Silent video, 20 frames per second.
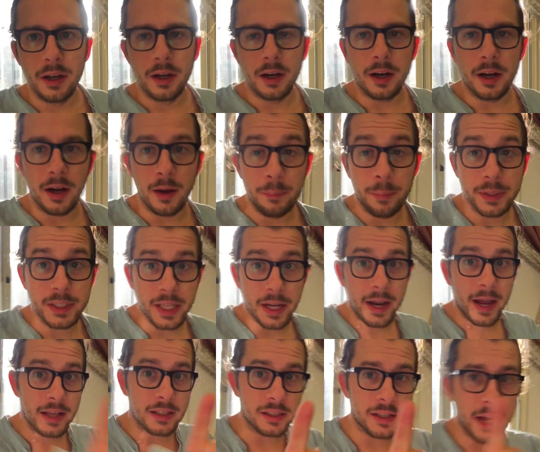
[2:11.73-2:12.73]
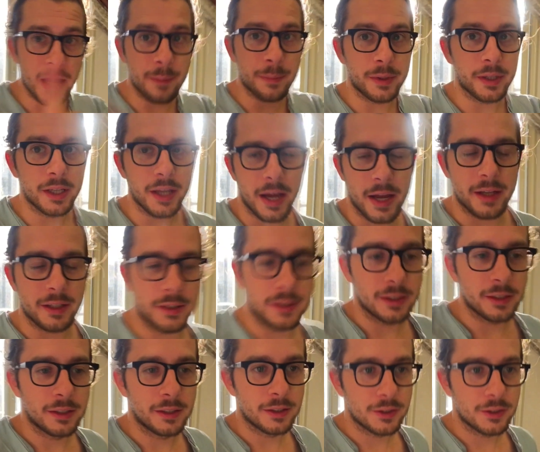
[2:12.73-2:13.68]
but that hasn't happened yet.